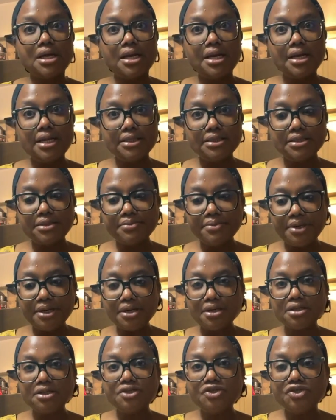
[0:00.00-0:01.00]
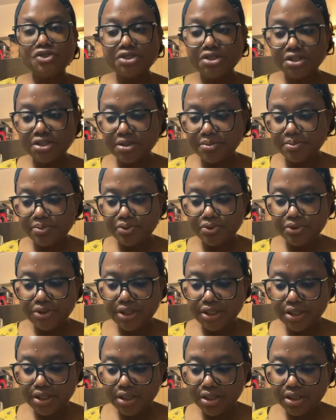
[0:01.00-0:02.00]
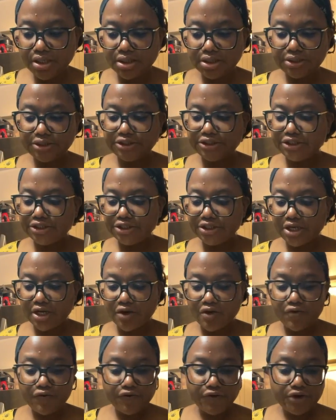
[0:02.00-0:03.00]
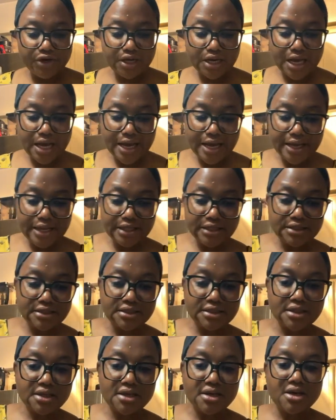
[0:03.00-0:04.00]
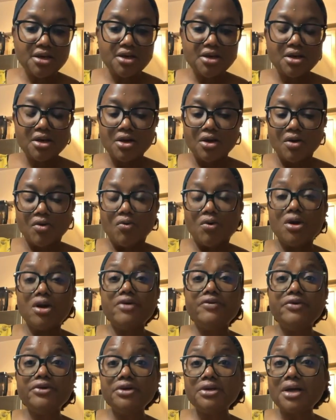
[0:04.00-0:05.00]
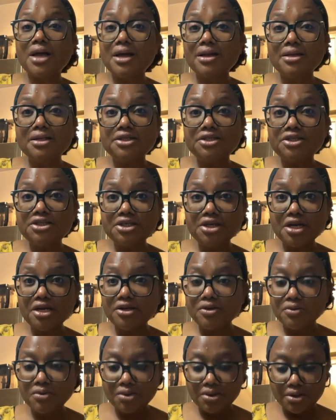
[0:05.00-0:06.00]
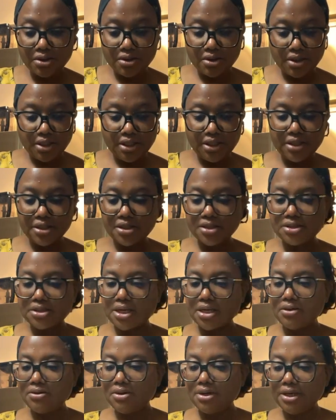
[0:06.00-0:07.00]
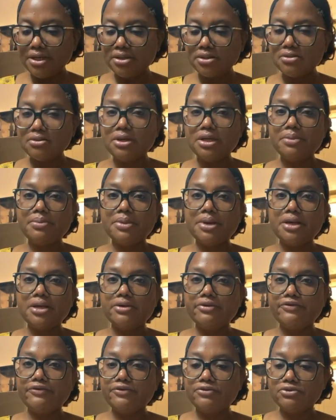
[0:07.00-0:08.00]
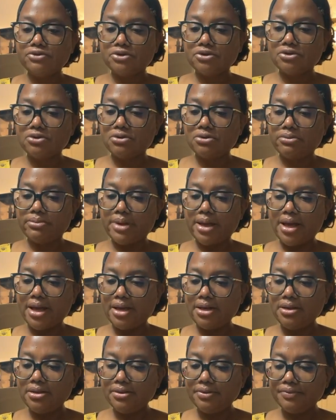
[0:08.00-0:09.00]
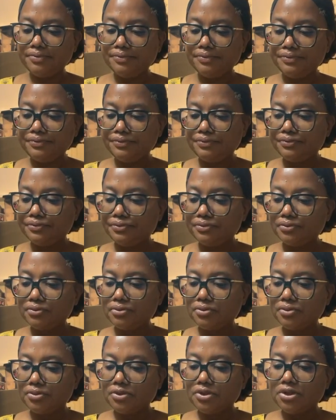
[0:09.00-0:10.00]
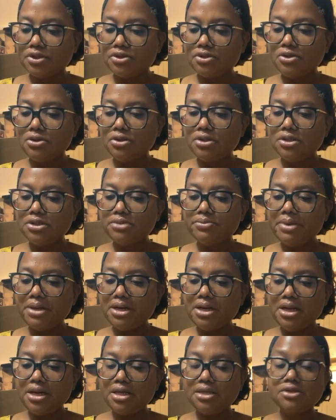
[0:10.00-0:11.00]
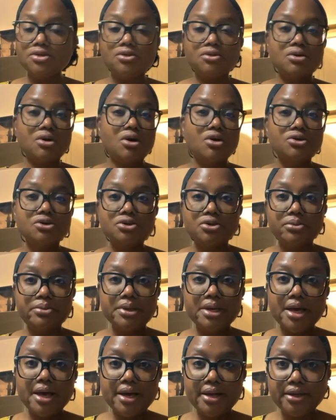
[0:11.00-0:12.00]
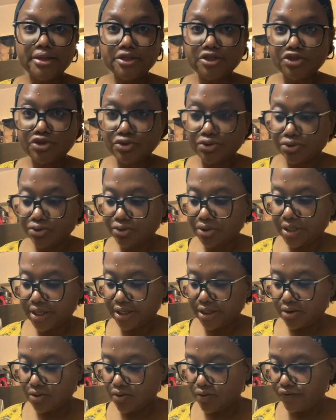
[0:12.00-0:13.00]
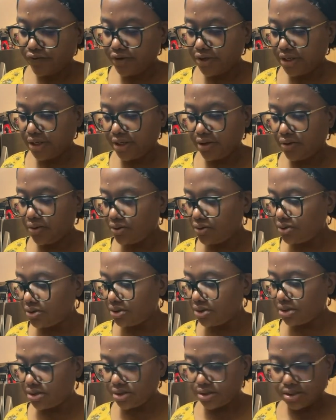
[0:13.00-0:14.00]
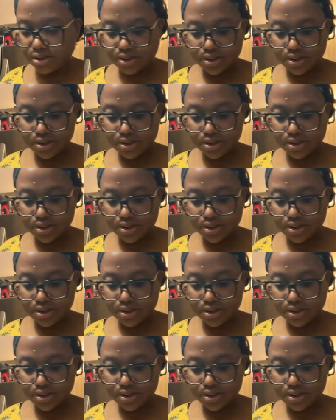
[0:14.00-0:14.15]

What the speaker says: let's make a chia pudding, chia overnight, whatever kind of chia you want to call it, because I don't like to let my foods go bad. So these bananas could also be added to like overnight oats.